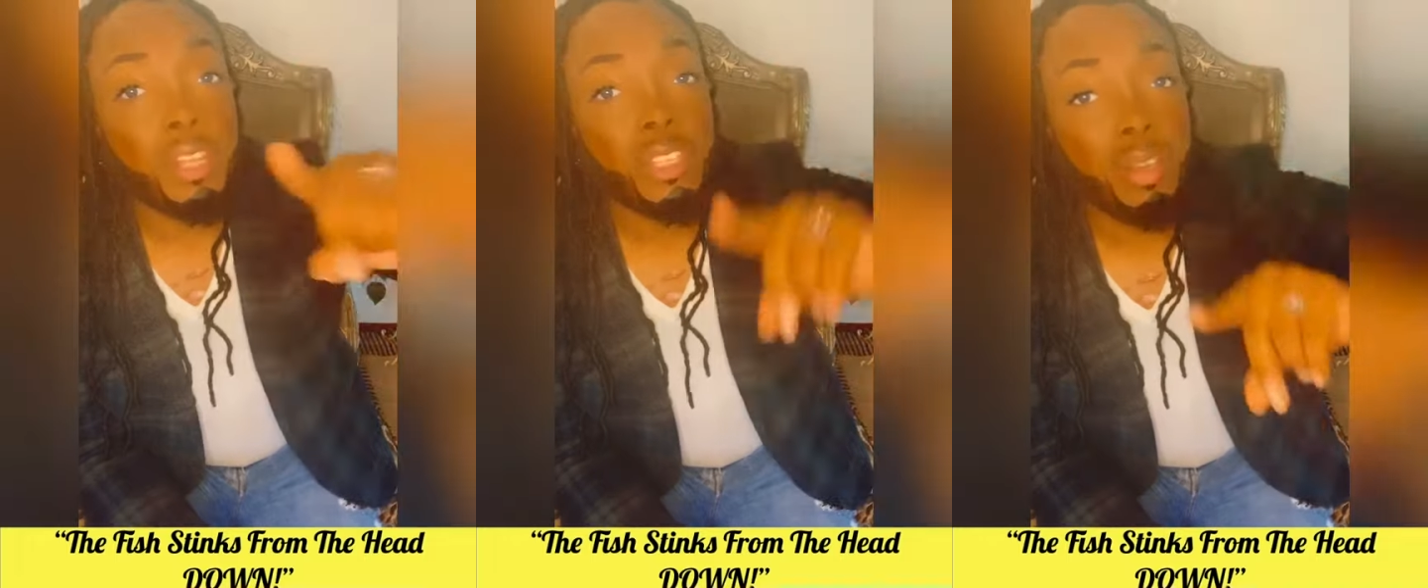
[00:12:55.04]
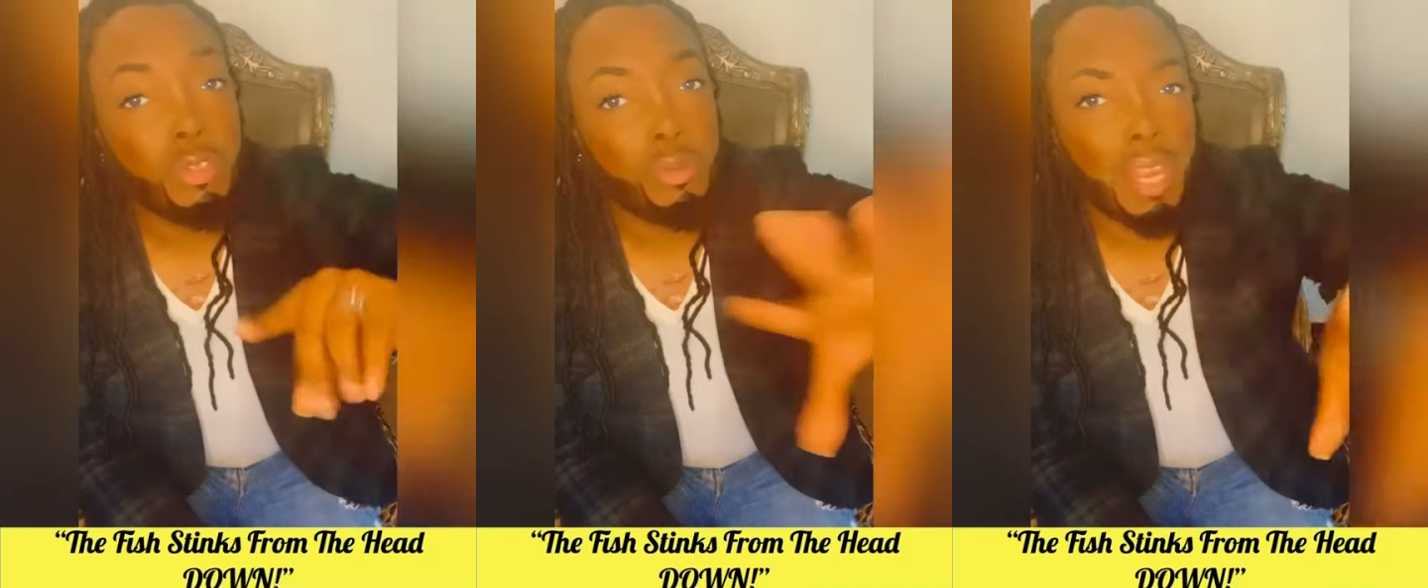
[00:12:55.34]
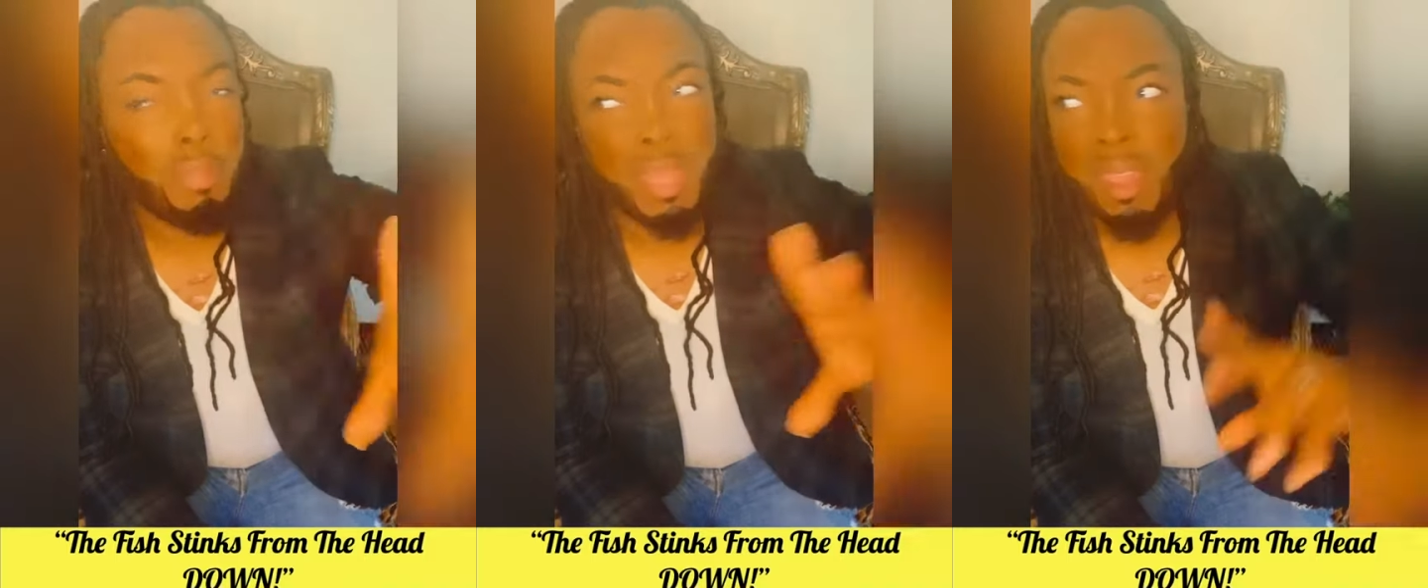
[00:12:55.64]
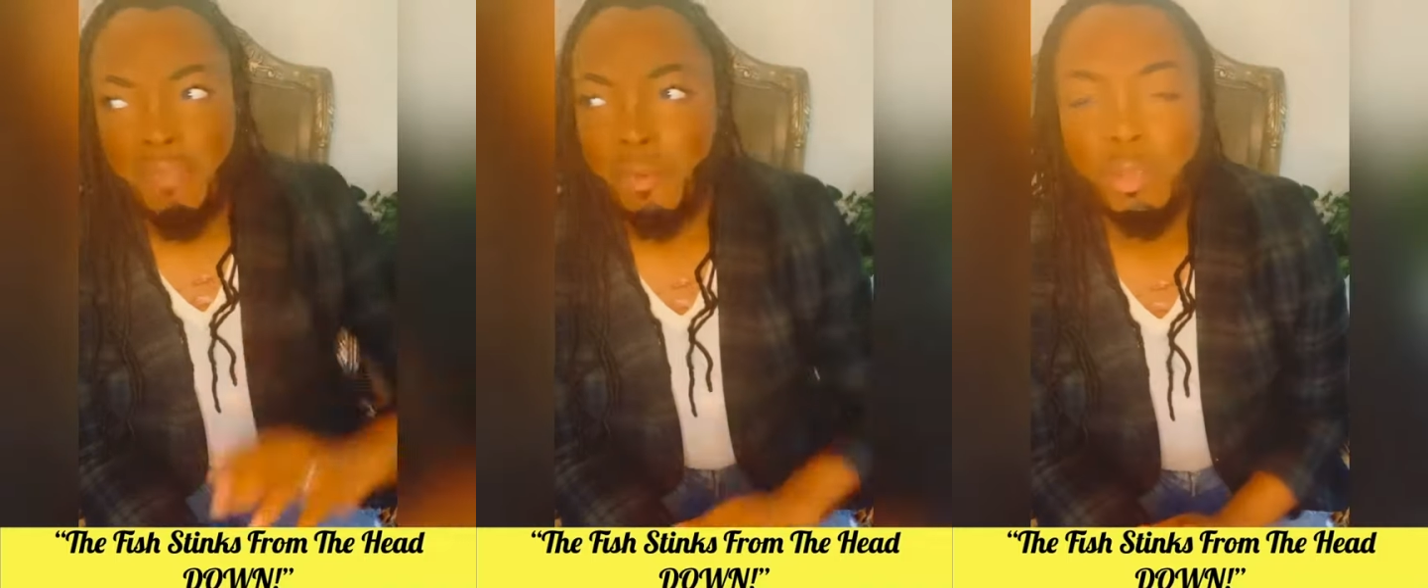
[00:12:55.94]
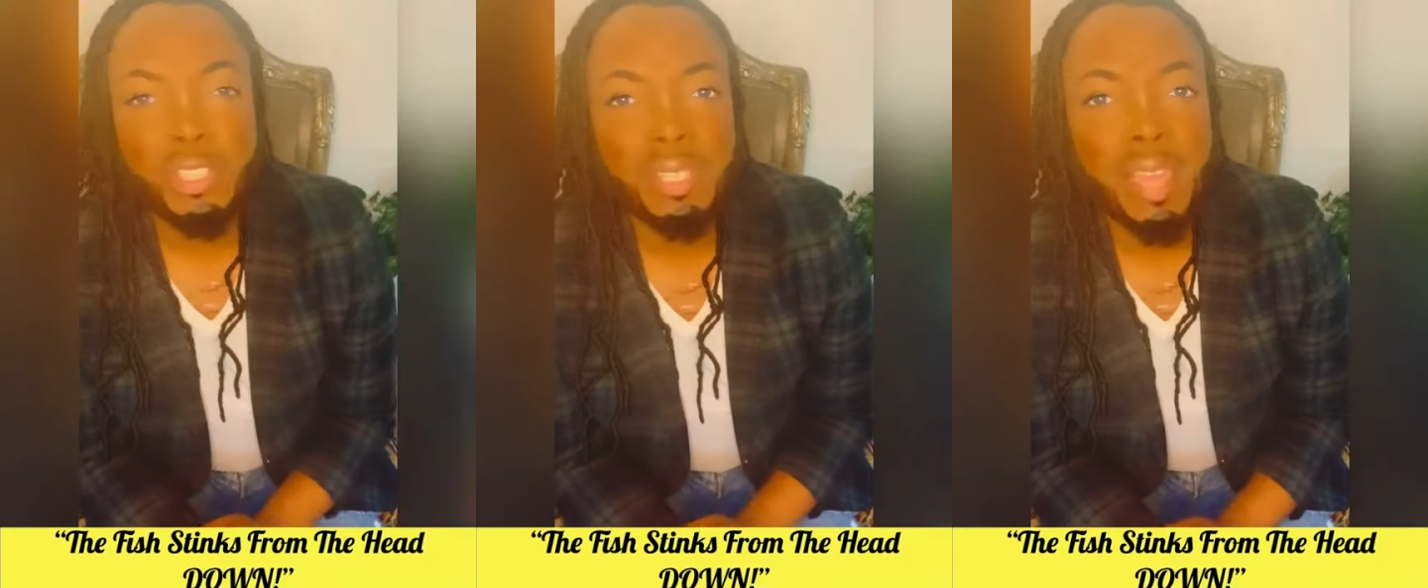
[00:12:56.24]
church, you got to be careful.
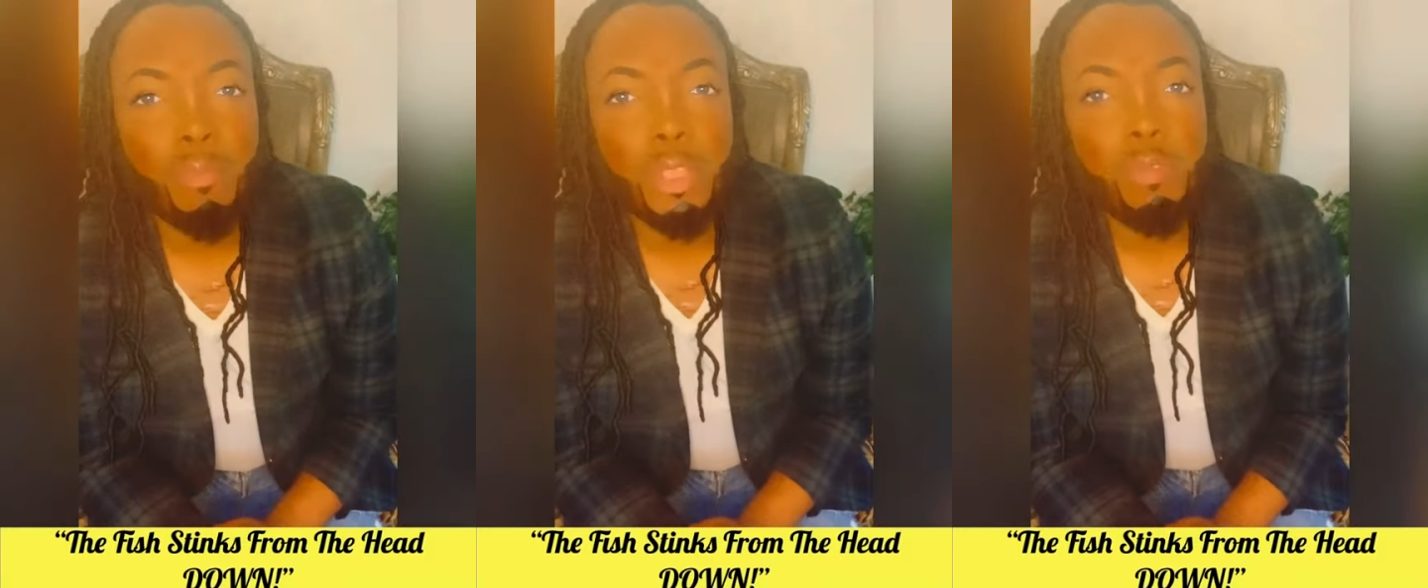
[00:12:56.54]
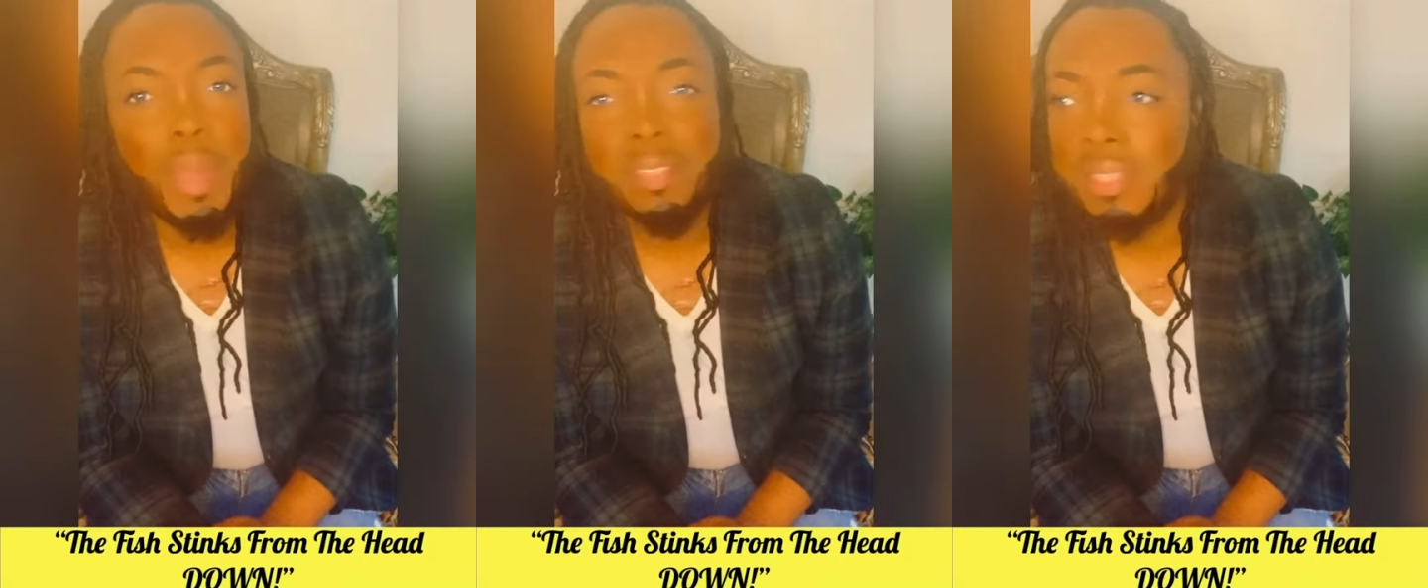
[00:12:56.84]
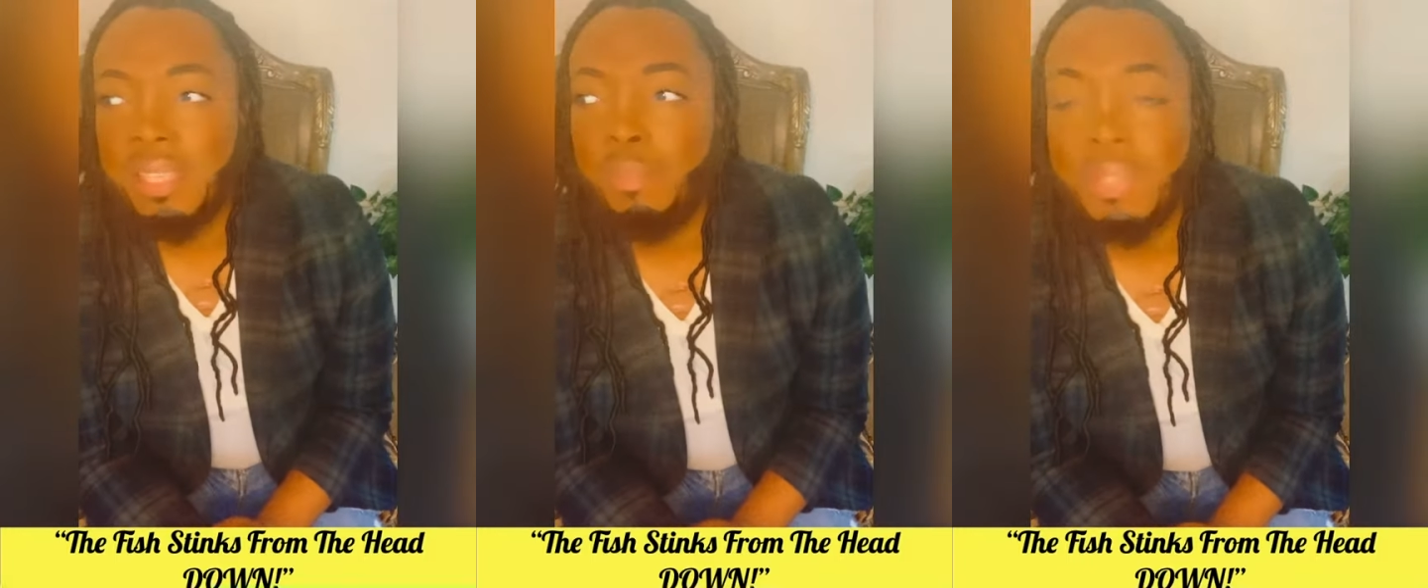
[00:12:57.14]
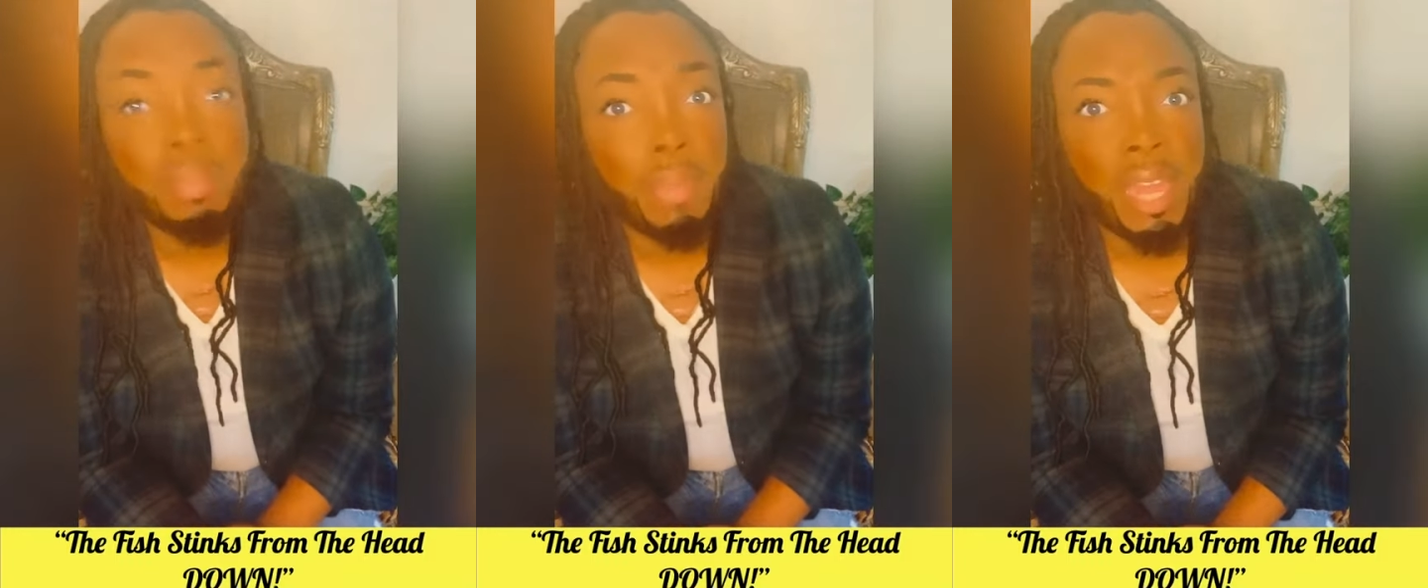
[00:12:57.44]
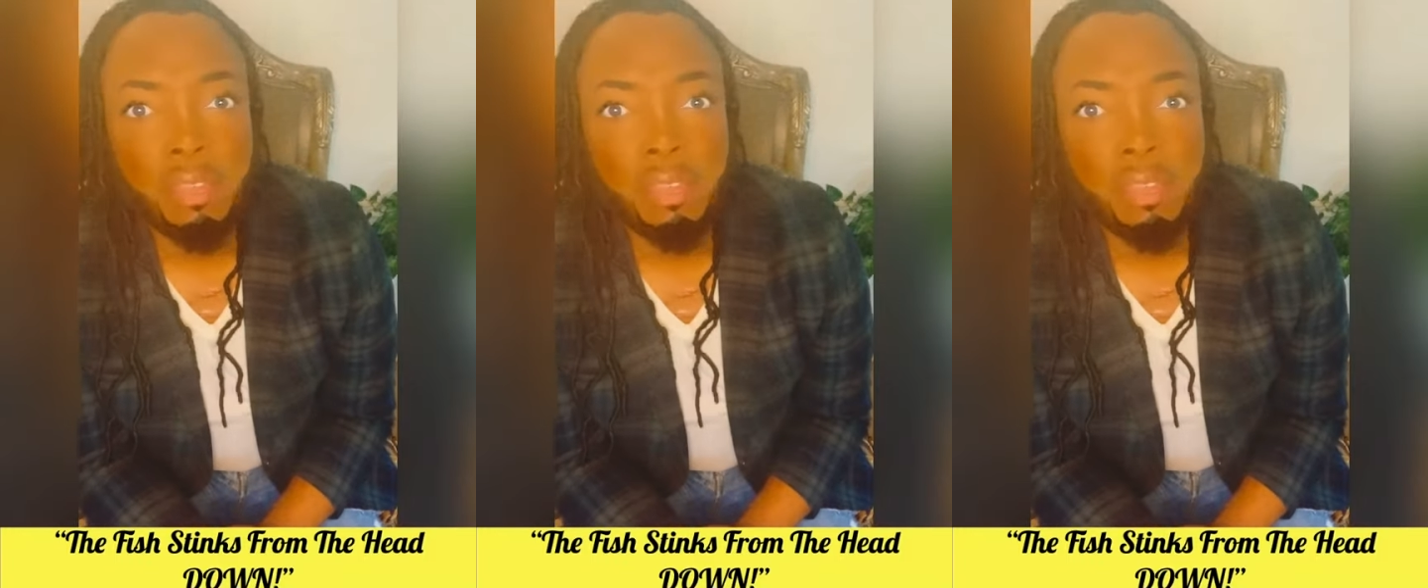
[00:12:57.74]
It's just like when you about to sleep with somebody.